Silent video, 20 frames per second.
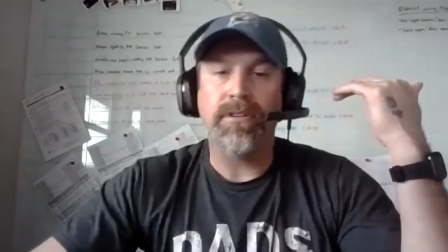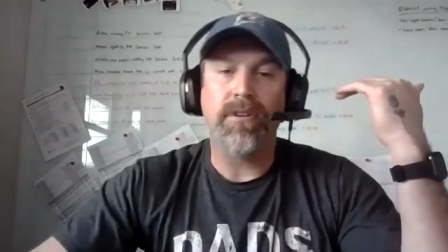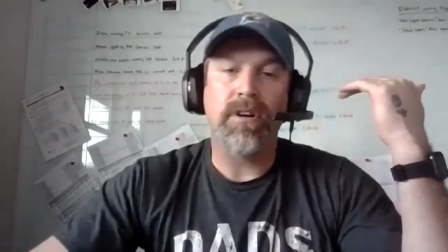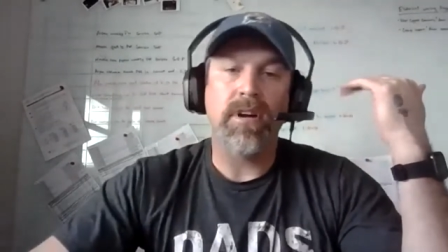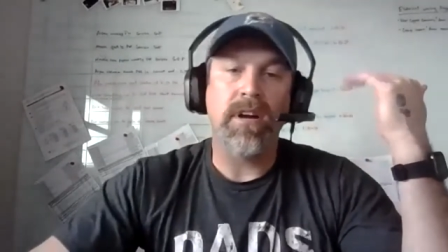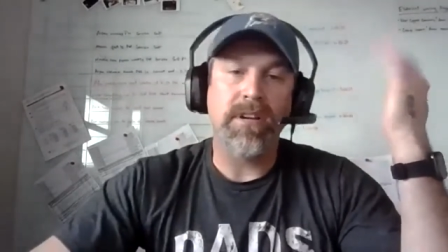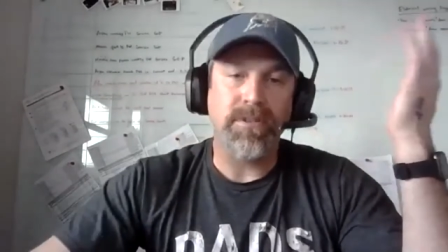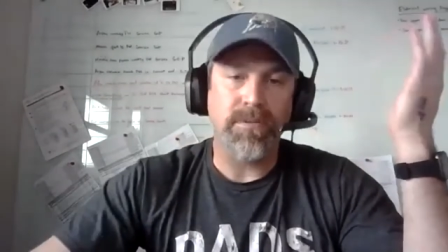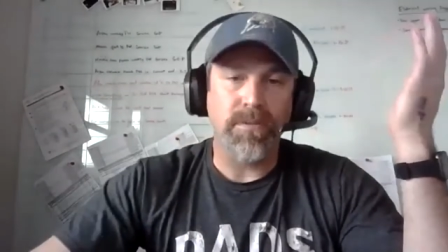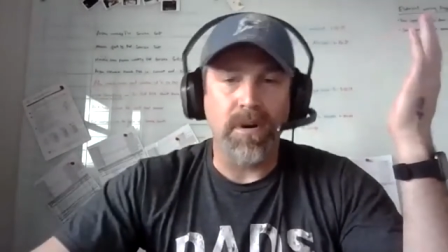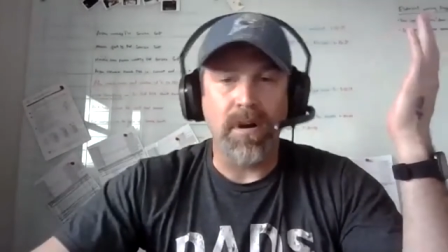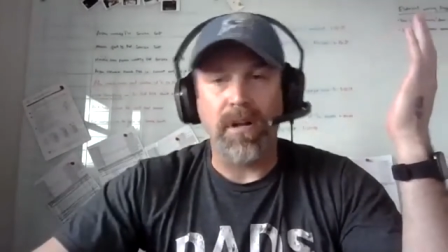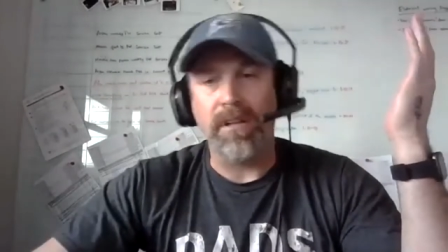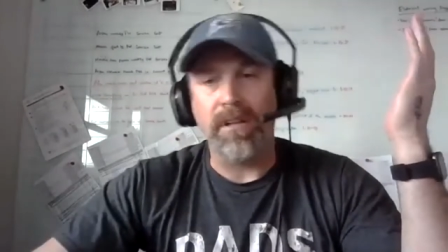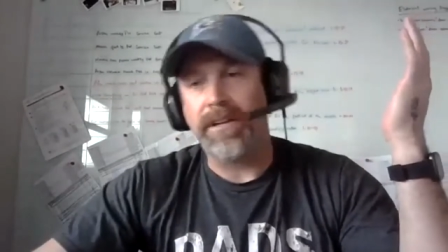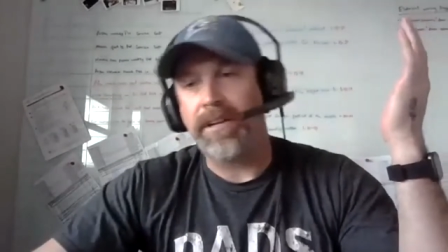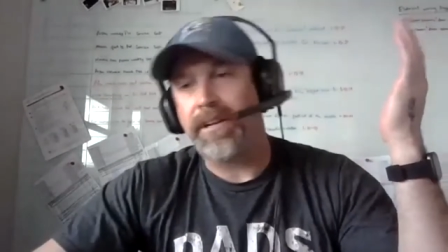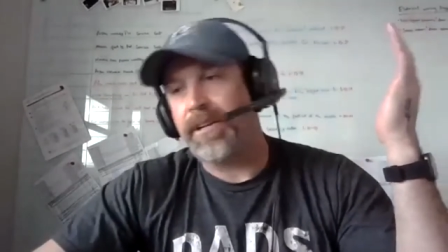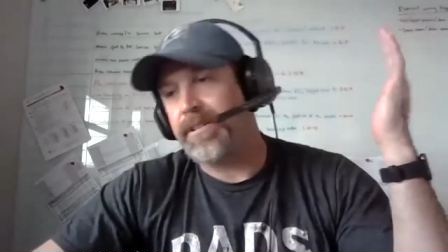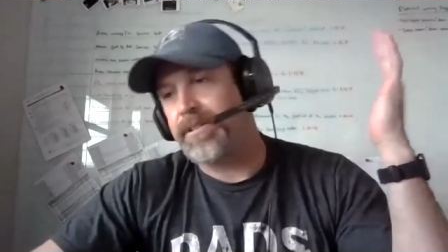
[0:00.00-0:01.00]
or
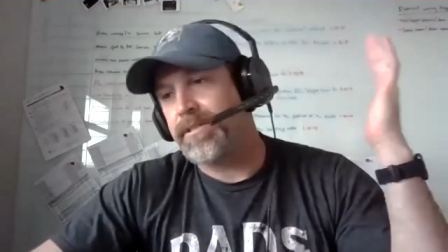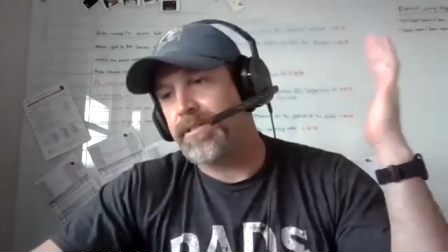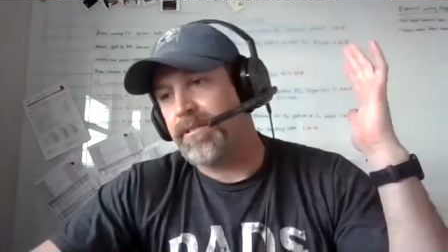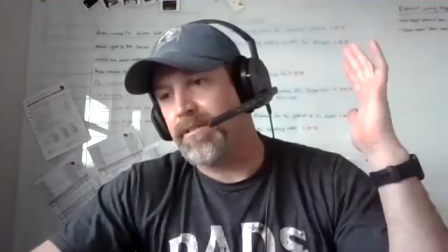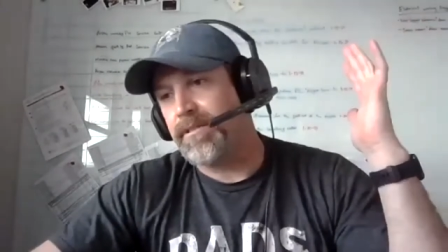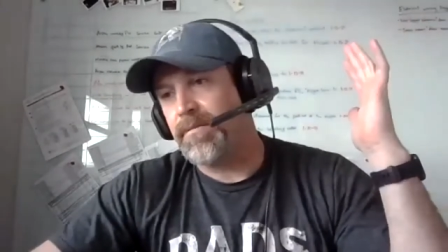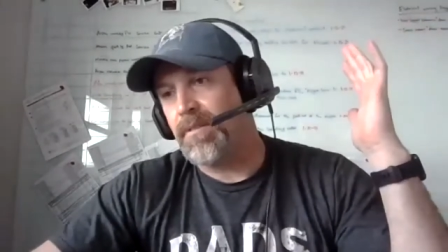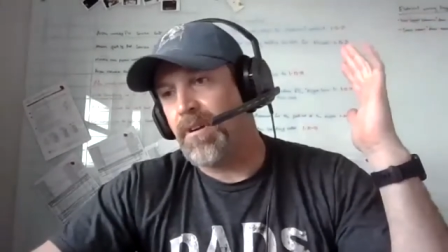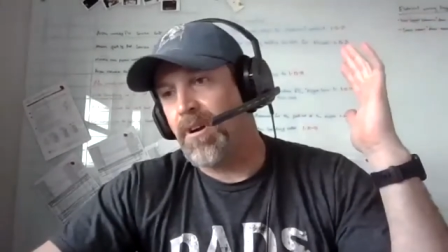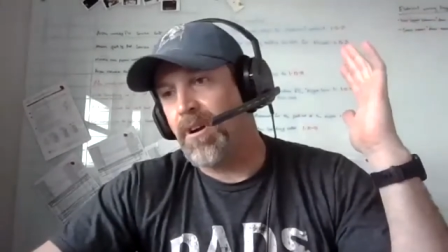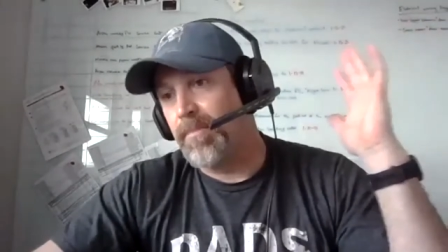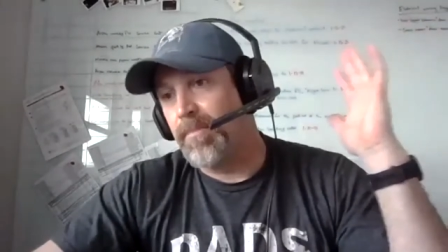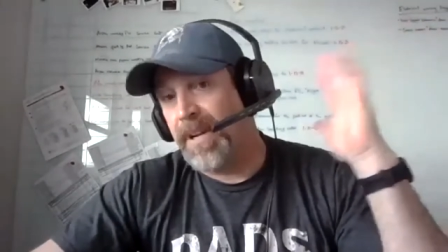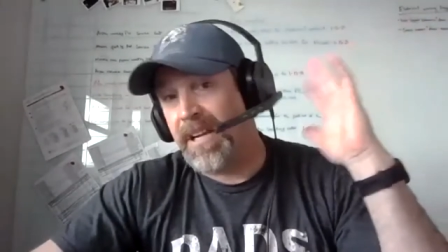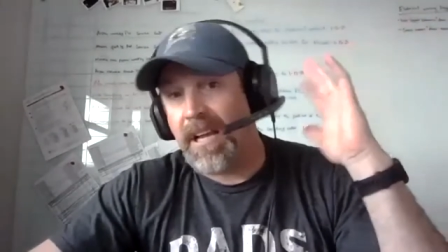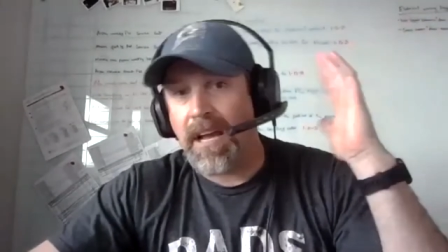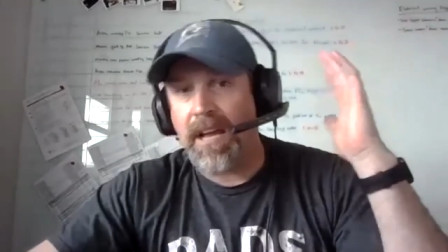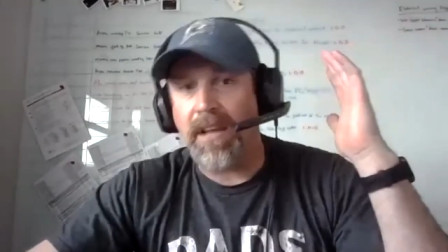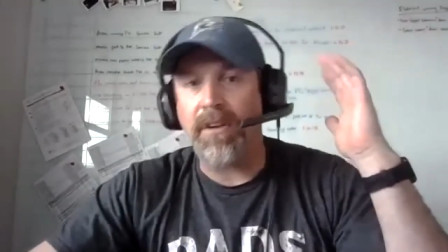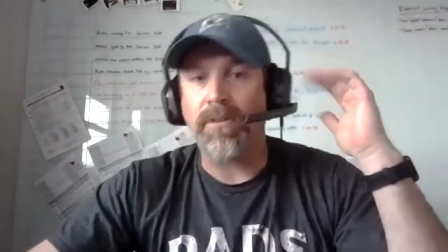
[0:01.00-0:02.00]
hydraulics and or
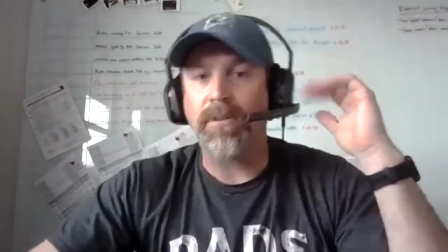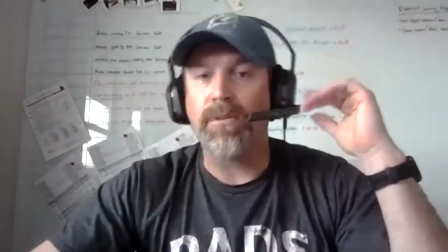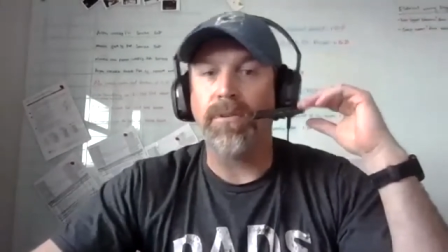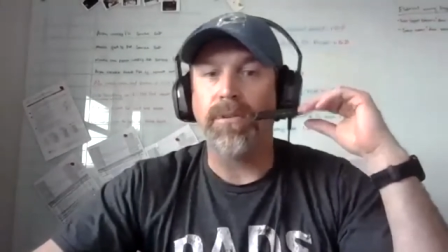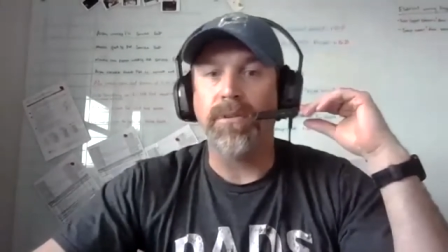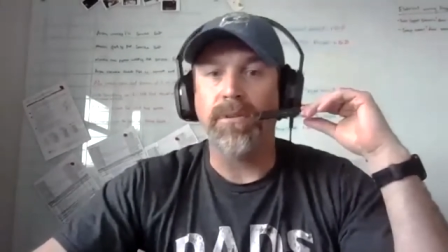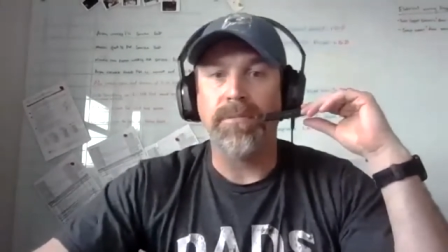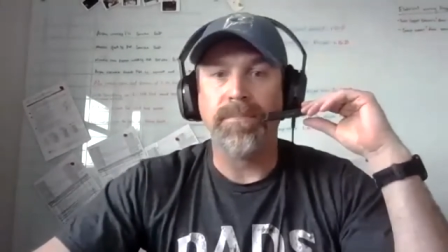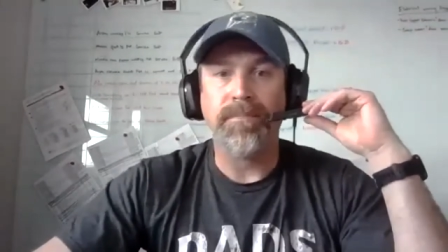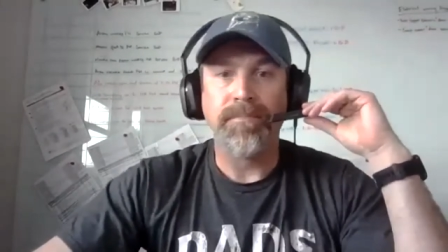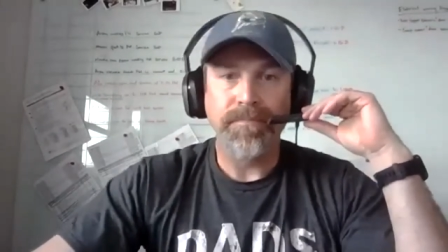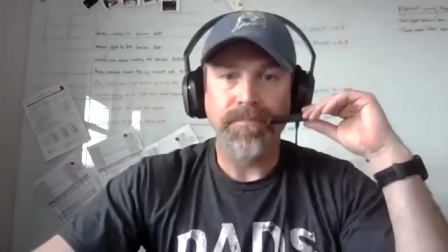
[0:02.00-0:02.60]
mechanical.